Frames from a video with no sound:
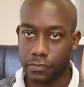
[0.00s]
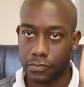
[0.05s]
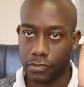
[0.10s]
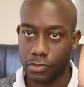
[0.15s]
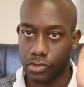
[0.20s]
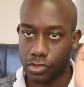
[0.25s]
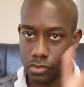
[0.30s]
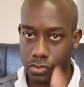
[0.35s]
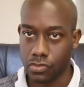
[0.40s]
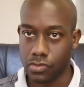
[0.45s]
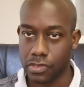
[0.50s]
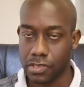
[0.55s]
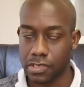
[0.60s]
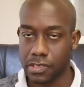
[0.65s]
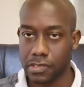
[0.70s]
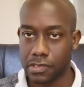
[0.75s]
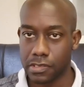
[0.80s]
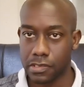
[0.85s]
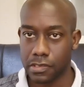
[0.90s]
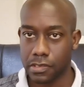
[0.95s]
use.
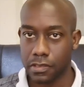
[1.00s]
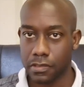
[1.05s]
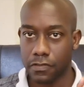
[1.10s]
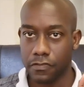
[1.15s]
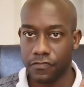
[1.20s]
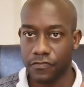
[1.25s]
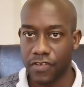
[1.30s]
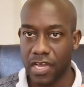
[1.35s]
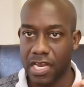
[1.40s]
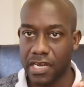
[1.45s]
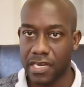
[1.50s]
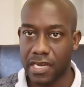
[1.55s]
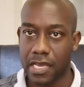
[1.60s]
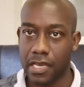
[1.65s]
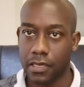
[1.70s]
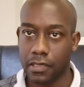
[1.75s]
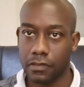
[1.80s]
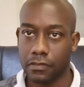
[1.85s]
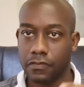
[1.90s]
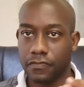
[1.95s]
It's
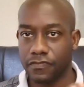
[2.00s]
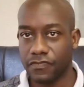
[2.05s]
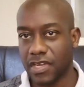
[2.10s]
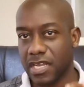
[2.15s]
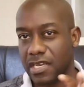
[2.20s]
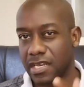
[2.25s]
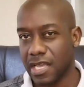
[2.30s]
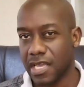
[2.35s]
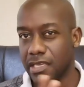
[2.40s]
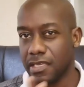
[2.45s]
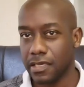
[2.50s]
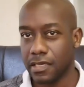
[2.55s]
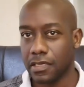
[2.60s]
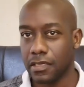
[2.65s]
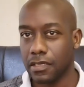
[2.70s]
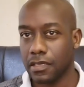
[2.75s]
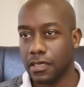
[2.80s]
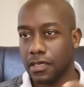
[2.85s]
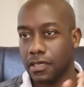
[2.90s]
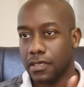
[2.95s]

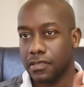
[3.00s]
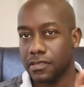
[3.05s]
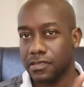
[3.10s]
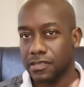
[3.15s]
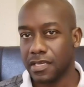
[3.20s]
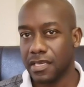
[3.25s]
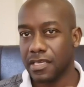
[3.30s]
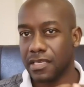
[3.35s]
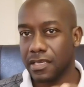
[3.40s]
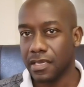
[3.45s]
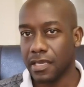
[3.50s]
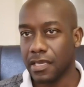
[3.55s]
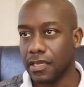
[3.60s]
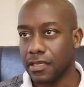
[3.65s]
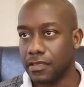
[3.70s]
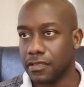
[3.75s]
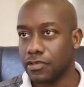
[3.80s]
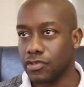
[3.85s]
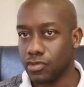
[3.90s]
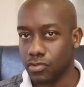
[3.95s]
fanaye, take
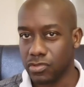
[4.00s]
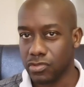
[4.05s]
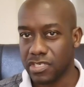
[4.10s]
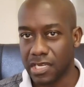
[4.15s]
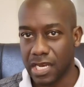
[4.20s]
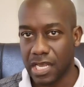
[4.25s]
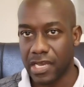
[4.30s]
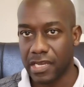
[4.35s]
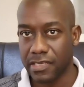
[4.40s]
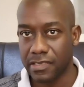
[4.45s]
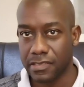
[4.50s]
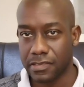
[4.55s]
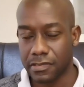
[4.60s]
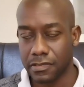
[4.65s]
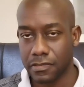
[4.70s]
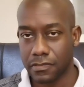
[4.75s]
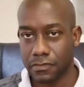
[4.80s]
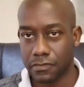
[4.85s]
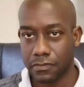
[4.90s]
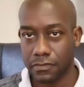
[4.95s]
and
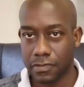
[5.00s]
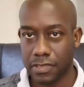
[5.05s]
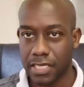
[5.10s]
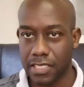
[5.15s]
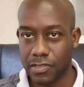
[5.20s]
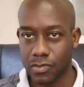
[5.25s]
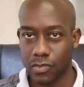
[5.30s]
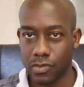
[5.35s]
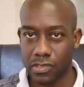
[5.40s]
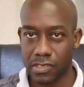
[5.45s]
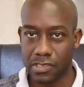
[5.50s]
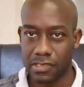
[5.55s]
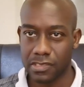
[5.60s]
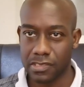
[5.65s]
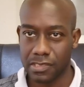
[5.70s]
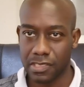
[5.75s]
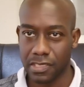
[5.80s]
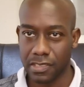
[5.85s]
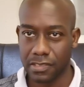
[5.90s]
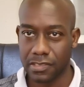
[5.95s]
utilize. That's what is
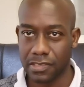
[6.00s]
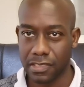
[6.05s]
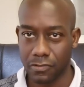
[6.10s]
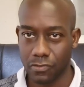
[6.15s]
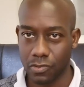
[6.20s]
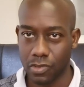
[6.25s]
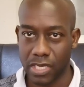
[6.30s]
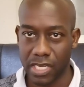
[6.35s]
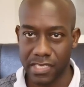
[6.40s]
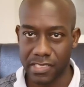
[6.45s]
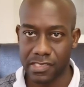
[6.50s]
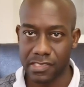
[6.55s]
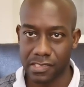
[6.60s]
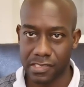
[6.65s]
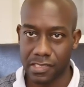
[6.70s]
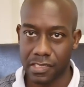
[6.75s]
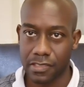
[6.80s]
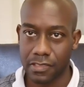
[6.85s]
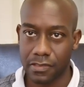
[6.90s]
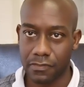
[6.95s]
sent, what I
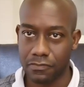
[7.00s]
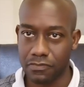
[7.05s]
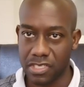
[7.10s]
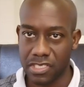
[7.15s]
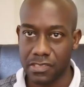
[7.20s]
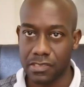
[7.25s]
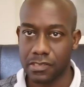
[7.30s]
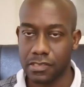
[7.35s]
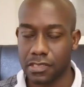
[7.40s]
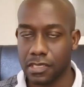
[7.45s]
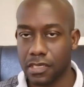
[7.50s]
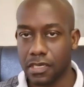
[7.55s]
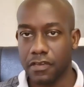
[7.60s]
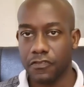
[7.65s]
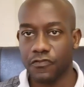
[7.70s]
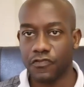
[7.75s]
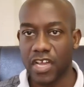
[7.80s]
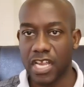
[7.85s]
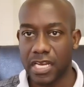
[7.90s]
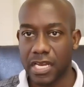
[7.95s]
just said means.
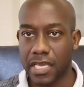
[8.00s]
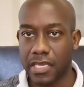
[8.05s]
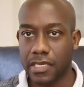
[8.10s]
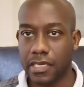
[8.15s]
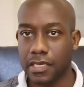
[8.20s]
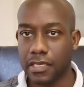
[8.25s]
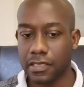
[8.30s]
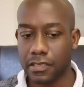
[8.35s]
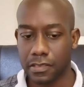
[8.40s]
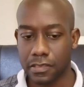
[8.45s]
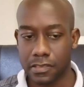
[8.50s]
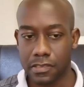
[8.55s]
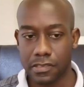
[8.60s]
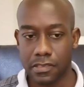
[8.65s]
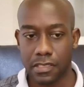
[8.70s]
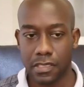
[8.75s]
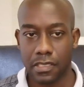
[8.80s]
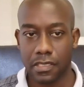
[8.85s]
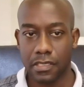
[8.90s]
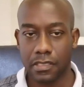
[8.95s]
Fanaye
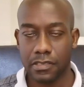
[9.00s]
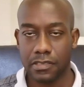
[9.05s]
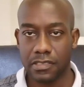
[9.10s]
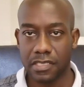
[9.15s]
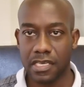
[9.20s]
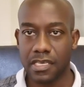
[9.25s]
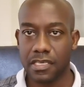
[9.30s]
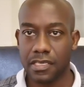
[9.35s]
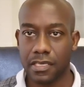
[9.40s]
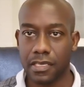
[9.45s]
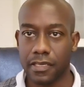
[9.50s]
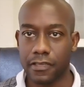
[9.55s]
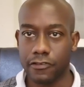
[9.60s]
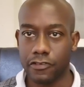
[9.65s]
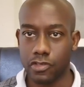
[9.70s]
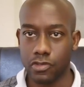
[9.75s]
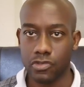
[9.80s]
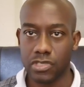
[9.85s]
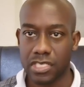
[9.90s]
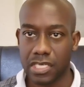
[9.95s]
is take
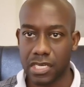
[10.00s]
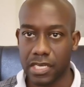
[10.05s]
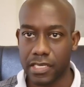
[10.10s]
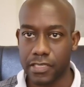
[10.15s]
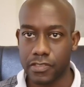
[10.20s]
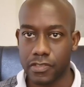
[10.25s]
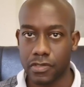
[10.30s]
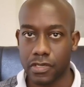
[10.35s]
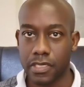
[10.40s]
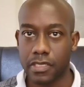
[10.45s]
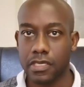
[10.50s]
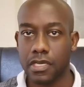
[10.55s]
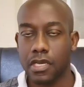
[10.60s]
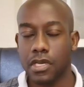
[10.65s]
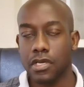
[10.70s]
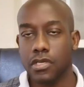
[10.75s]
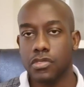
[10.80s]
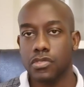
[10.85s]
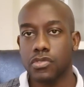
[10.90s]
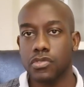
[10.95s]
and utilize, right?
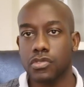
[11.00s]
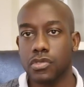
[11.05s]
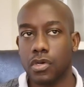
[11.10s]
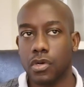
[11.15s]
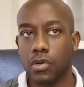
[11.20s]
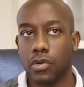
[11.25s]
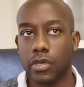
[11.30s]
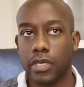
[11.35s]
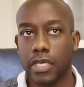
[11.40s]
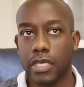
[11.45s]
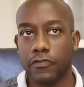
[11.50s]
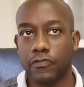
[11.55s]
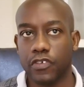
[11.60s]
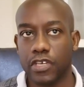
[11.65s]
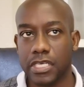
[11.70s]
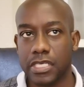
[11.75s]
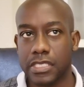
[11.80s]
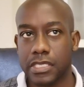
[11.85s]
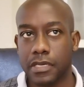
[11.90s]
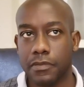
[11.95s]
So if, for
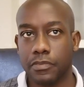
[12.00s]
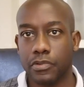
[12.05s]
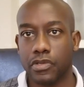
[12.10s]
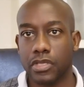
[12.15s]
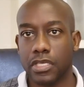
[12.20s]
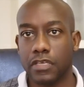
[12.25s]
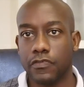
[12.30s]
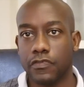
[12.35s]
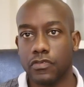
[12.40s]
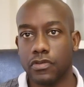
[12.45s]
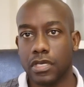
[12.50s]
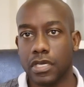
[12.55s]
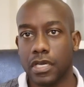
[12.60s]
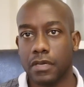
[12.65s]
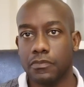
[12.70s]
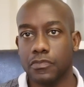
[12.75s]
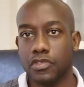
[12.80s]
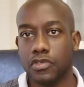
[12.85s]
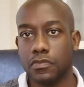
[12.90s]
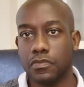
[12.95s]
an example, if you
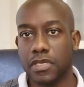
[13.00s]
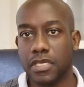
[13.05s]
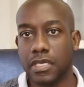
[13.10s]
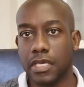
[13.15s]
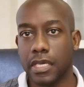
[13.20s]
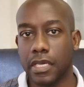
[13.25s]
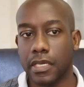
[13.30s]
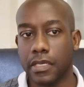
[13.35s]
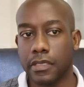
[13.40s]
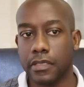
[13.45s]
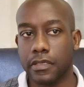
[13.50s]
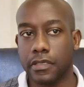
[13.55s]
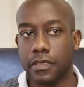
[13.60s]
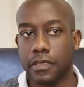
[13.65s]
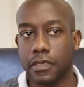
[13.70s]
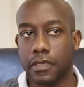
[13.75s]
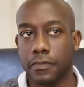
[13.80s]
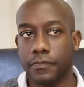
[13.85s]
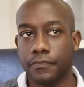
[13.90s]
come to me and,